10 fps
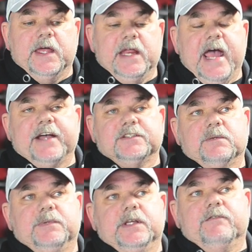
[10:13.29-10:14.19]
It has
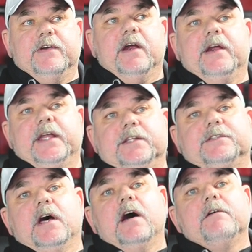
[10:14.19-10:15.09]
to be
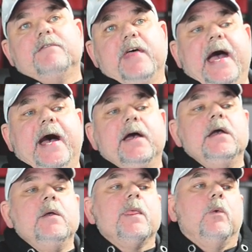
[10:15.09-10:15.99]
variants of that.